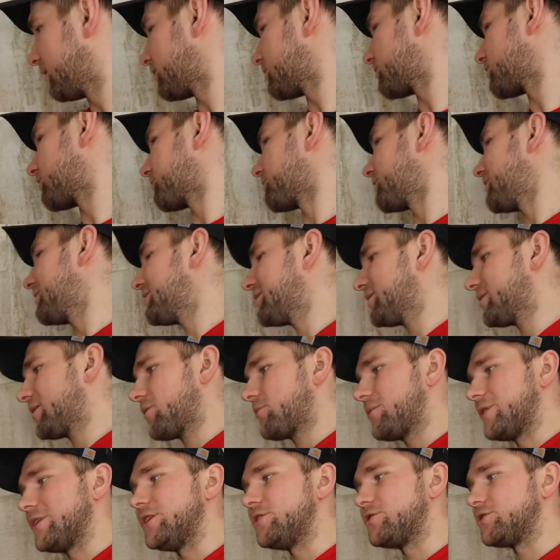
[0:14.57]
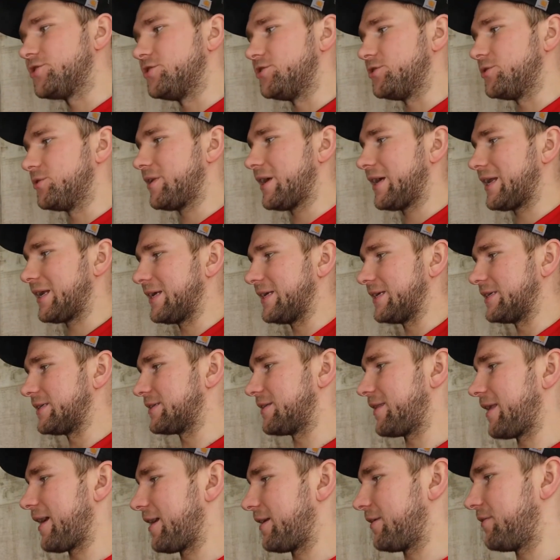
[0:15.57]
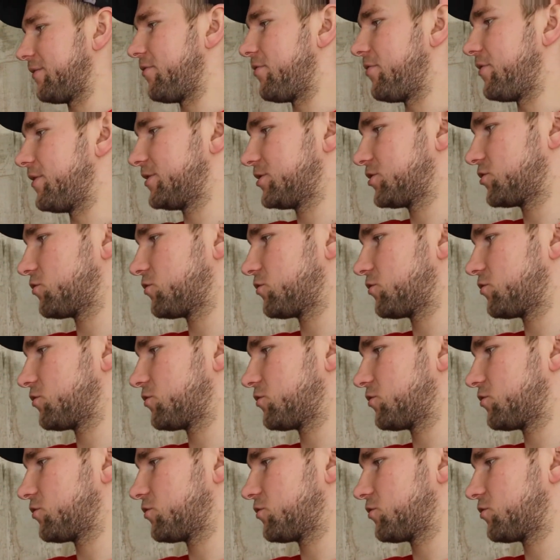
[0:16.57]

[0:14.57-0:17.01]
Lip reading: The reason that we need to do that is that this